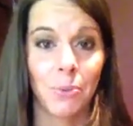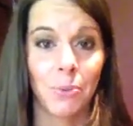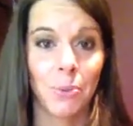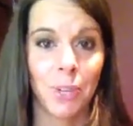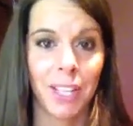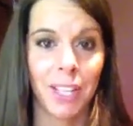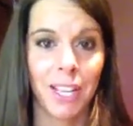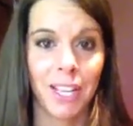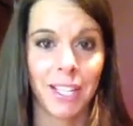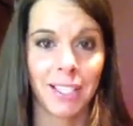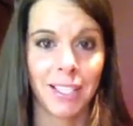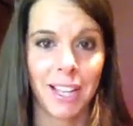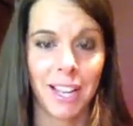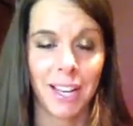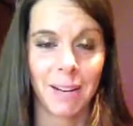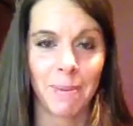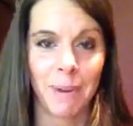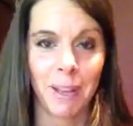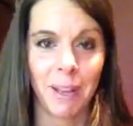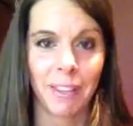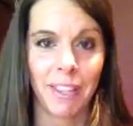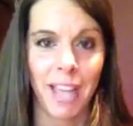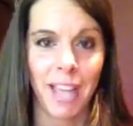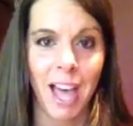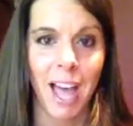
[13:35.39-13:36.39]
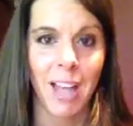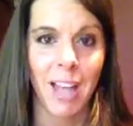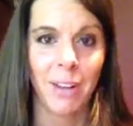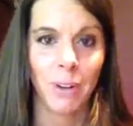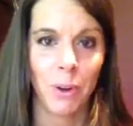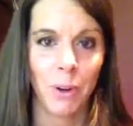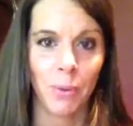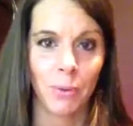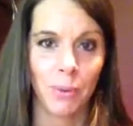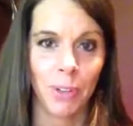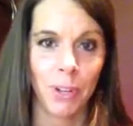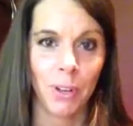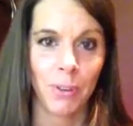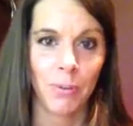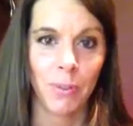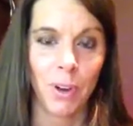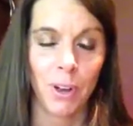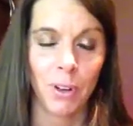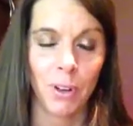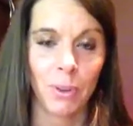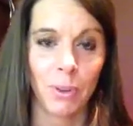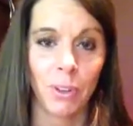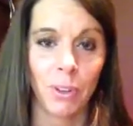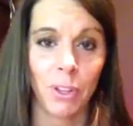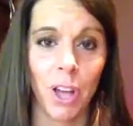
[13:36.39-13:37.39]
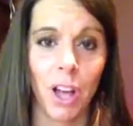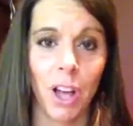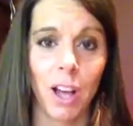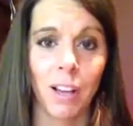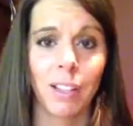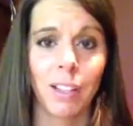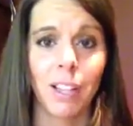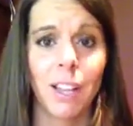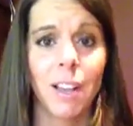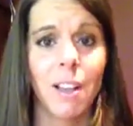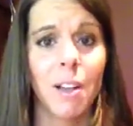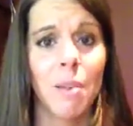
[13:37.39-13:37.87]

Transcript: really excited about that, and hopefully you'll follow along.